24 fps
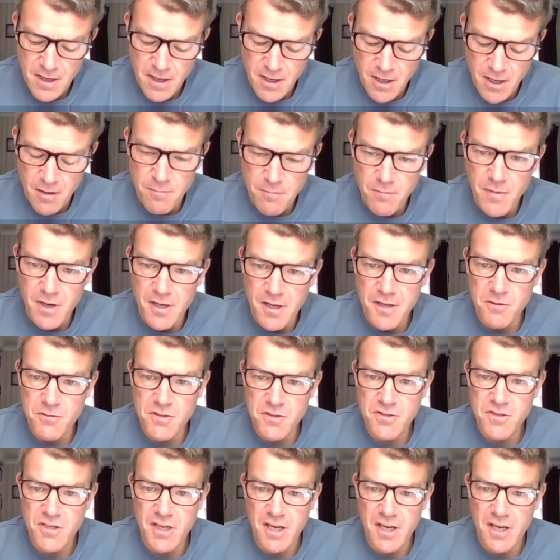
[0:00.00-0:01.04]
Um, and there was
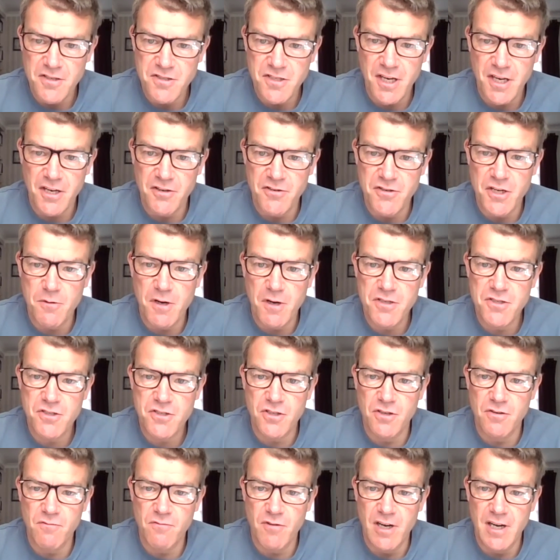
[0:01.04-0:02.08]
a, se a, secondary
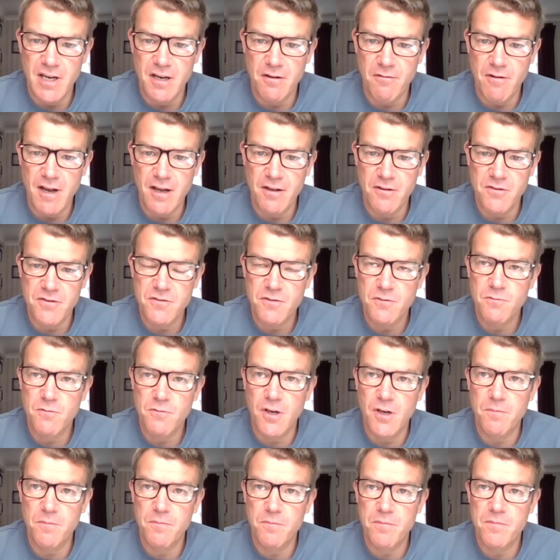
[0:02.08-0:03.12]
question really around,
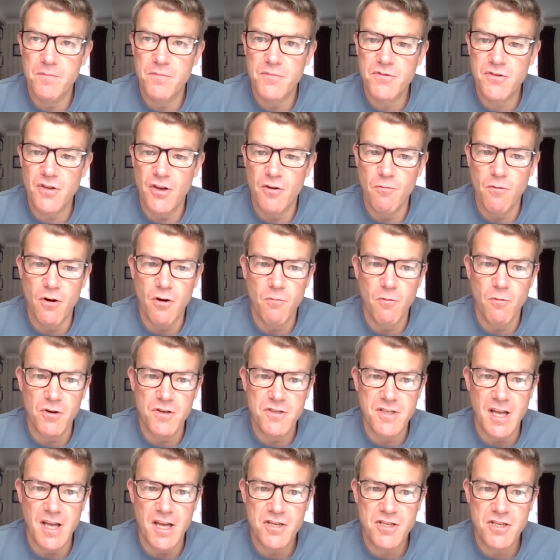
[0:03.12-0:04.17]
well, so what? What
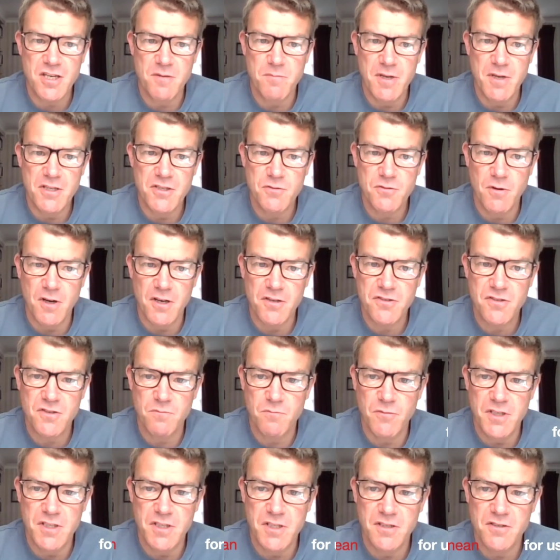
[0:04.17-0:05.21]
does that actually mean to us?
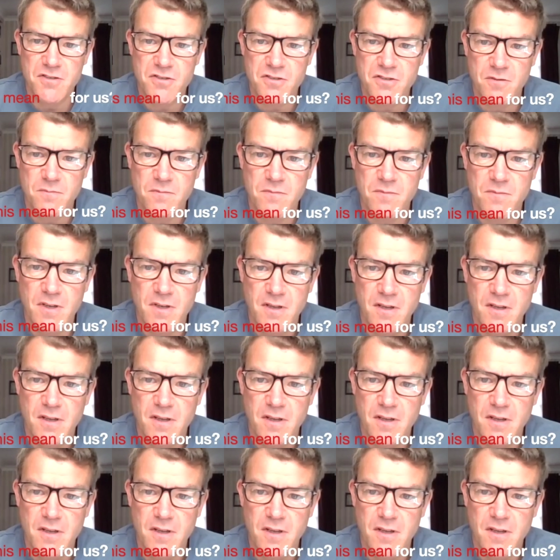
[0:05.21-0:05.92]
And we did some,